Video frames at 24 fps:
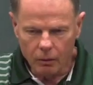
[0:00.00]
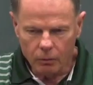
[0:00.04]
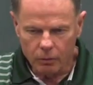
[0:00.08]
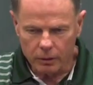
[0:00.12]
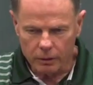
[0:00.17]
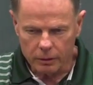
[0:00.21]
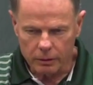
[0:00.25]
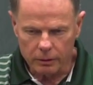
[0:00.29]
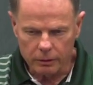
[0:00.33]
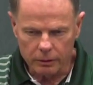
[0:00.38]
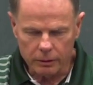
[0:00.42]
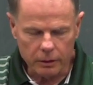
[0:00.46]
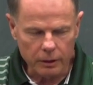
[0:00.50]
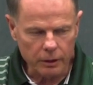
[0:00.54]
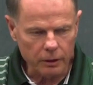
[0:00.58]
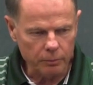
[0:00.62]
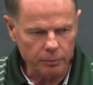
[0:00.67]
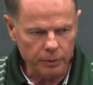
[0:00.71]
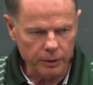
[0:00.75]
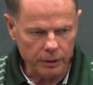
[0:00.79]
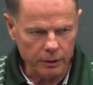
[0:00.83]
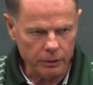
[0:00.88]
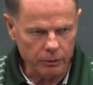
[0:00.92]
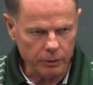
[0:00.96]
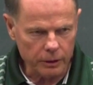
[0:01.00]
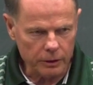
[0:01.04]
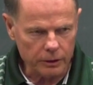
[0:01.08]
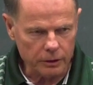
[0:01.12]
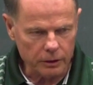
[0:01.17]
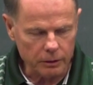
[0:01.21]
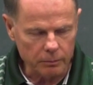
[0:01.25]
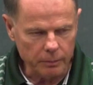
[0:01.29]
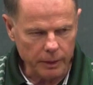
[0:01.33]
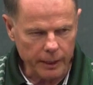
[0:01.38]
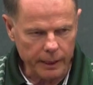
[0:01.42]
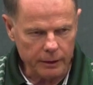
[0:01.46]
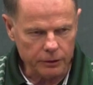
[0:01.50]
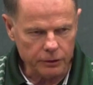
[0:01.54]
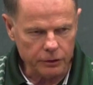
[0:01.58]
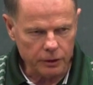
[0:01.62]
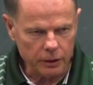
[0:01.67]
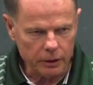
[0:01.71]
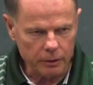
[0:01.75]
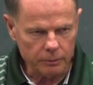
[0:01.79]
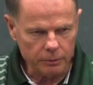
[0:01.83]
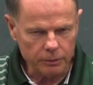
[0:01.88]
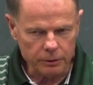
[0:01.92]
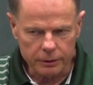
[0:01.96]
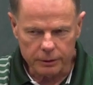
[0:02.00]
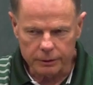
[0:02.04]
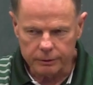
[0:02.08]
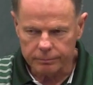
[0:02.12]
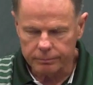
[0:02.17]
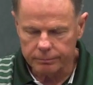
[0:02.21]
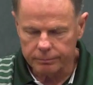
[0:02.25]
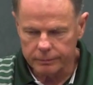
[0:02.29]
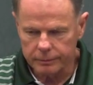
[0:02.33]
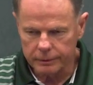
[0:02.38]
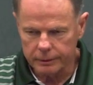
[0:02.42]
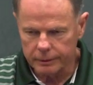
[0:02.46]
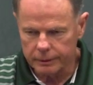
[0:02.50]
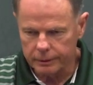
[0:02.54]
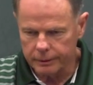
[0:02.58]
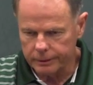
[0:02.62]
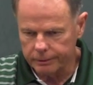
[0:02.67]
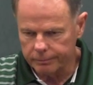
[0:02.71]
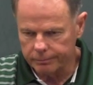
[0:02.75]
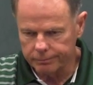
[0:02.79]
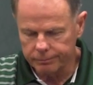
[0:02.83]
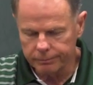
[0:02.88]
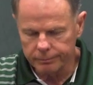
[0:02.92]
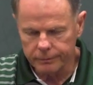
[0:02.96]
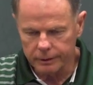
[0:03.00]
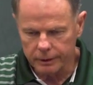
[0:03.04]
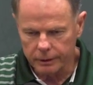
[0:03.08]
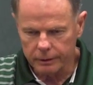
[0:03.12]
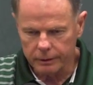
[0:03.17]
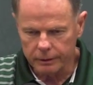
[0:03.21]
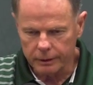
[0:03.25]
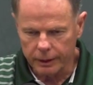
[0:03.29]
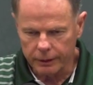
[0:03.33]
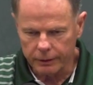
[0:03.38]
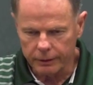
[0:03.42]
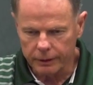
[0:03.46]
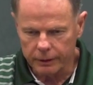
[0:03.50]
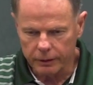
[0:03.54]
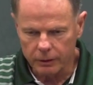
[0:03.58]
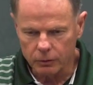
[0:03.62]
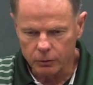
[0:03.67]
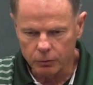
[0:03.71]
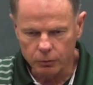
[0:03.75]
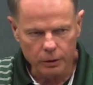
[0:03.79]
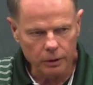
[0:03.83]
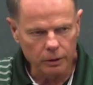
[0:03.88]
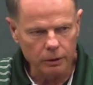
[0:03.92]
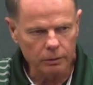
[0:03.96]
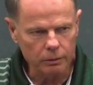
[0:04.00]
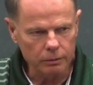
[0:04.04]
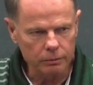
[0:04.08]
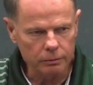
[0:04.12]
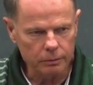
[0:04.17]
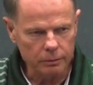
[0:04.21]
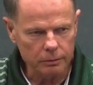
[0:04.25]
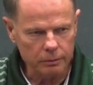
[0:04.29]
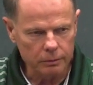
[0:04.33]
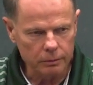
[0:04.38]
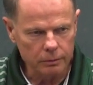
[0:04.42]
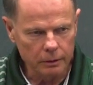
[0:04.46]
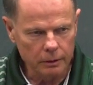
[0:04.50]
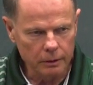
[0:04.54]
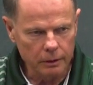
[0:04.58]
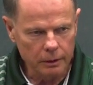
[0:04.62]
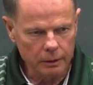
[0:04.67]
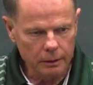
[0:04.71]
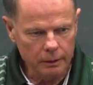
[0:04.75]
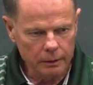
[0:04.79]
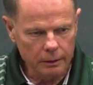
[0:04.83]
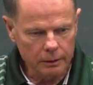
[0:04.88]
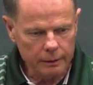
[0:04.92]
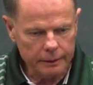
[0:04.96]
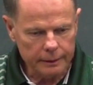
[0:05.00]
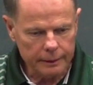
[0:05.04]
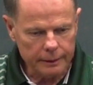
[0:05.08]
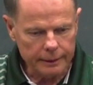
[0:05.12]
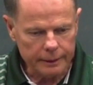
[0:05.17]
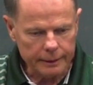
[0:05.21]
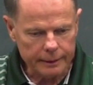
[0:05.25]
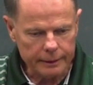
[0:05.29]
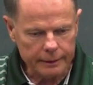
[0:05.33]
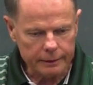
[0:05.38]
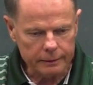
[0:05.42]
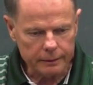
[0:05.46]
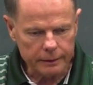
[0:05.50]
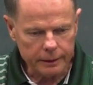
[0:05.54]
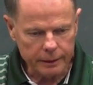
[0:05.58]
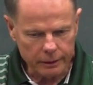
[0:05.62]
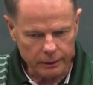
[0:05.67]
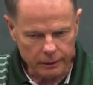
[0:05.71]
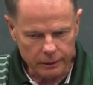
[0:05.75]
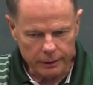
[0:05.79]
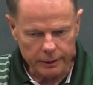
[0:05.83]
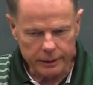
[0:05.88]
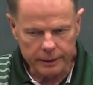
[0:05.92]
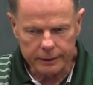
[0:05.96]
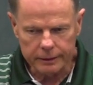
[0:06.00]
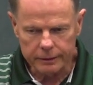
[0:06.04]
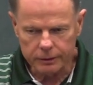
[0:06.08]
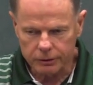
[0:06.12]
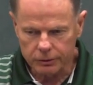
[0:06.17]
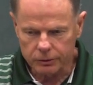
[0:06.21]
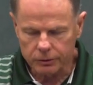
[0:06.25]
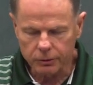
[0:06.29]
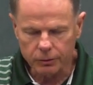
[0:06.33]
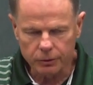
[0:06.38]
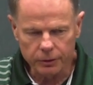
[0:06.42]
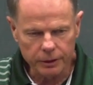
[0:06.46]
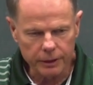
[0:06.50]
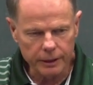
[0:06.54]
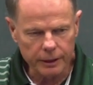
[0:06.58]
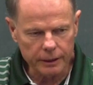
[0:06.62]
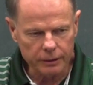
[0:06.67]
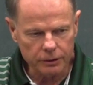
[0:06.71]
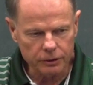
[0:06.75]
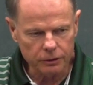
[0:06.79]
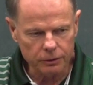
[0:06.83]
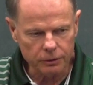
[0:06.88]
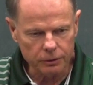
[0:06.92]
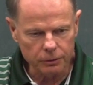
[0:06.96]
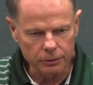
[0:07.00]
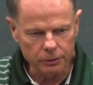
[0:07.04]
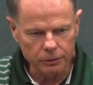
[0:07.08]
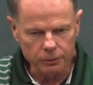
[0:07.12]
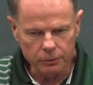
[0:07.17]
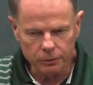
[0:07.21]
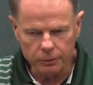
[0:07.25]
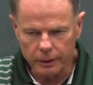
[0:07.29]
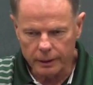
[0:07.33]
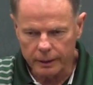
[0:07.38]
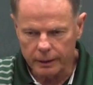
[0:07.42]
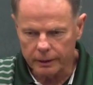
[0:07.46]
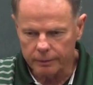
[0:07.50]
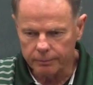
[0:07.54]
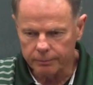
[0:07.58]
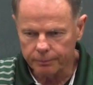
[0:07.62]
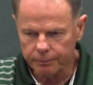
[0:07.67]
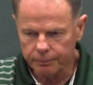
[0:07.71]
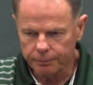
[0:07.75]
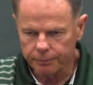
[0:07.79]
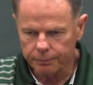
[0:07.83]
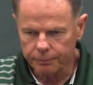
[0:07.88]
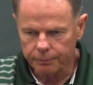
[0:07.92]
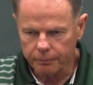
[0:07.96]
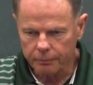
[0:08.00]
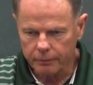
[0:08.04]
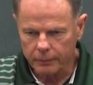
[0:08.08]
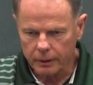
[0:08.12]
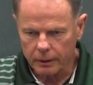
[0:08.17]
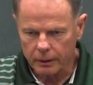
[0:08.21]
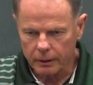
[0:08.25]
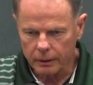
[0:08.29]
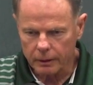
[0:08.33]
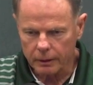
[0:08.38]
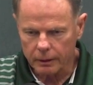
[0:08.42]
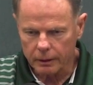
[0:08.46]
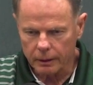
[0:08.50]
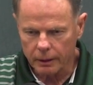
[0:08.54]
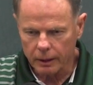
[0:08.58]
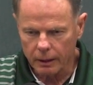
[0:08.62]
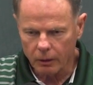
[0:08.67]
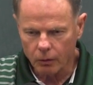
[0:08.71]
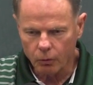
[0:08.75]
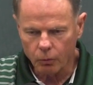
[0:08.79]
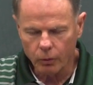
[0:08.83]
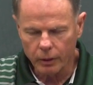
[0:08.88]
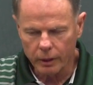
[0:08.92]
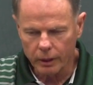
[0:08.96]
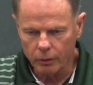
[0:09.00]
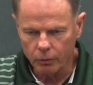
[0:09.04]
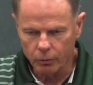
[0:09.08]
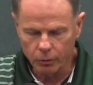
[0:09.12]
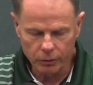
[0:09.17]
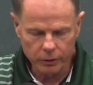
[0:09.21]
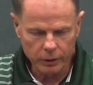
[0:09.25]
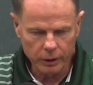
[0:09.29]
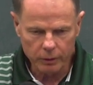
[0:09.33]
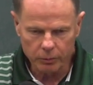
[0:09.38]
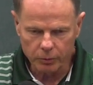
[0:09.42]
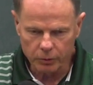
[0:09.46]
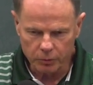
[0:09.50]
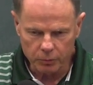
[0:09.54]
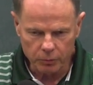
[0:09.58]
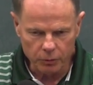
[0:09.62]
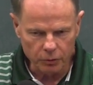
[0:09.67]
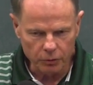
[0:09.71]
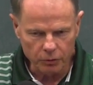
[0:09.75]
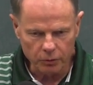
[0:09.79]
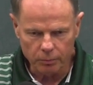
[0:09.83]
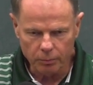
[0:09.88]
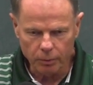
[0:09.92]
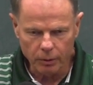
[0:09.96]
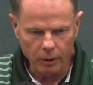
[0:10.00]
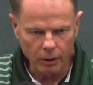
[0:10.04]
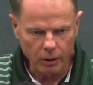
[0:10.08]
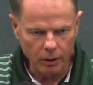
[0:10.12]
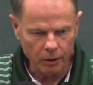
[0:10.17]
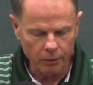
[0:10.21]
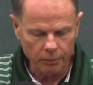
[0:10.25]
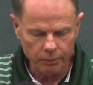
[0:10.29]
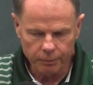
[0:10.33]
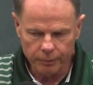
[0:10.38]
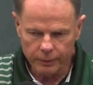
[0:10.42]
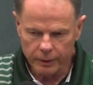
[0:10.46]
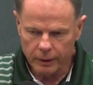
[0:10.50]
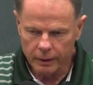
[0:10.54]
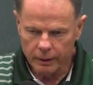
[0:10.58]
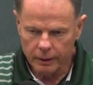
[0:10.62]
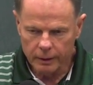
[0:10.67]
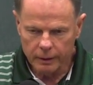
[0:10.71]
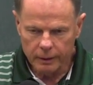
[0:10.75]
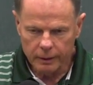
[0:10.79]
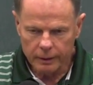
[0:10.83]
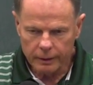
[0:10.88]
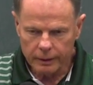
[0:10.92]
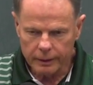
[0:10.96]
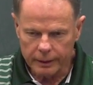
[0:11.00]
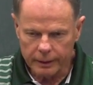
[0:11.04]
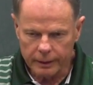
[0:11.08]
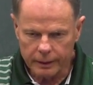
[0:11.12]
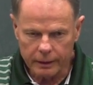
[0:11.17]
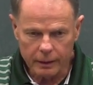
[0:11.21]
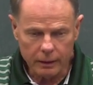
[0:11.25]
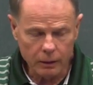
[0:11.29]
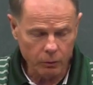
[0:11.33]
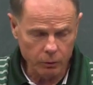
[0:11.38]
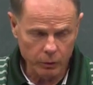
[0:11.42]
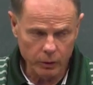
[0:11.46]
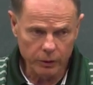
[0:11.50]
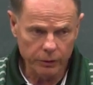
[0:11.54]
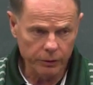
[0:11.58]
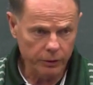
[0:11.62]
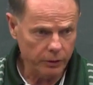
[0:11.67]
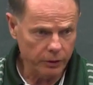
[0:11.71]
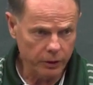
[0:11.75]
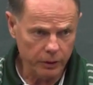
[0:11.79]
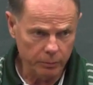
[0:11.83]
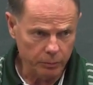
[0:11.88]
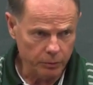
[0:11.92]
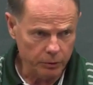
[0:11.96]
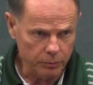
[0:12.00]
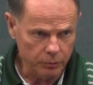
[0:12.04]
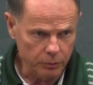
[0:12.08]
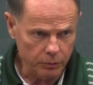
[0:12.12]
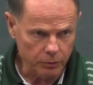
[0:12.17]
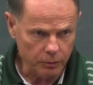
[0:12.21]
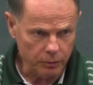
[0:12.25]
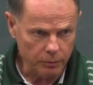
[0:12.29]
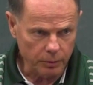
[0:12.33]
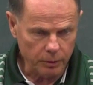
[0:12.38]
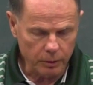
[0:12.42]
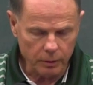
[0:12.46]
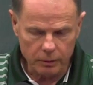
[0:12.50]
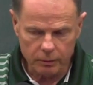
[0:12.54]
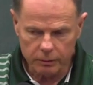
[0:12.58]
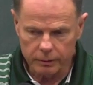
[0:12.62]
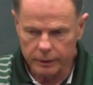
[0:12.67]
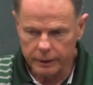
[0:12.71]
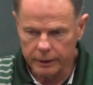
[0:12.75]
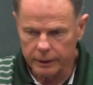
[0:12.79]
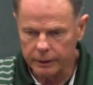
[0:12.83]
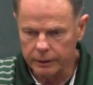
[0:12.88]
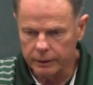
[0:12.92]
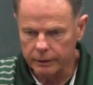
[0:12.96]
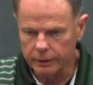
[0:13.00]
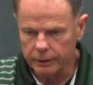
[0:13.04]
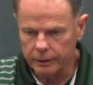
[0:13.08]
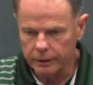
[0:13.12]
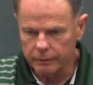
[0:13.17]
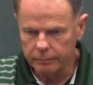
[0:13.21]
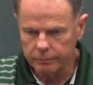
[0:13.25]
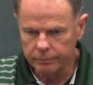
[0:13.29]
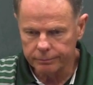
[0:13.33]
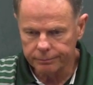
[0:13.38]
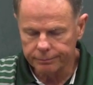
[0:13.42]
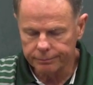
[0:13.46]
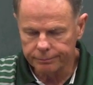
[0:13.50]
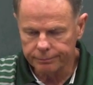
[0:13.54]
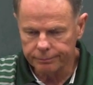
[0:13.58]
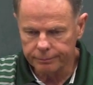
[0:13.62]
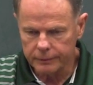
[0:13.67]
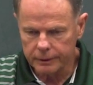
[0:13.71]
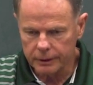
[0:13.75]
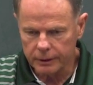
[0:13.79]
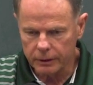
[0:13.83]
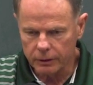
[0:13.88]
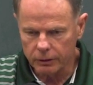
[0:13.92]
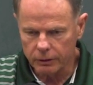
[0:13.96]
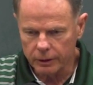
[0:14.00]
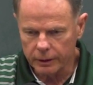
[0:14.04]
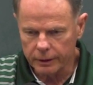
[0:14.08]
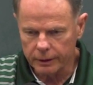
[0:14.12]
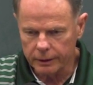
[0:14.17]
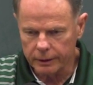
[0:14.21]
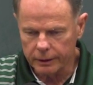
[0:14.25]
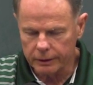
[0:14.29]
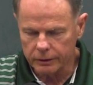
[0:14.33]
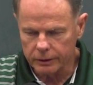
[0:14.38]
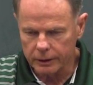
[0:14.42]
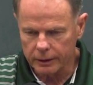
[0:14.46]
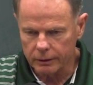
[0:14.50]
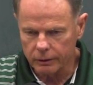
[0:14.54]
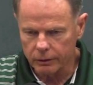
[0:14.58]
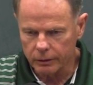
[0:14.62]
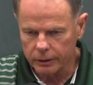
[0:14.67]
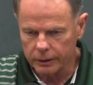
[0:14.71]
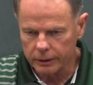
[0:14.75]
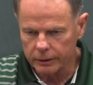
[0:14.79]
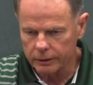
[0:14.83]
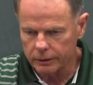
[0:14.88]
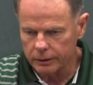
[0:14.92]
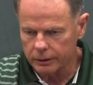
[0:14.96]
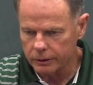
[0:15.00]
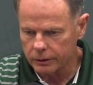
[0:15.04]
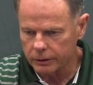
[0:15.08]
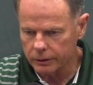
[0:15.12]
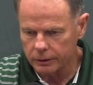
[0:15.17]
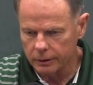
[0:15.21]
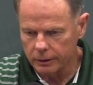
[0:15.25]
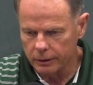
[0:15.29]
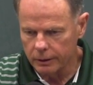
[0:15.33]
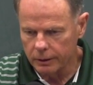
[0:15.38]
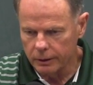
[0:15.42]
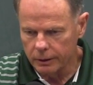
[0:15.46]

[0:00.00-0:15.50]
Well, they're going to be interesting matchups, and I think it will tell a story as to how well we're able to move the ball, how well they're able to move the ball. And, you know, as I look at this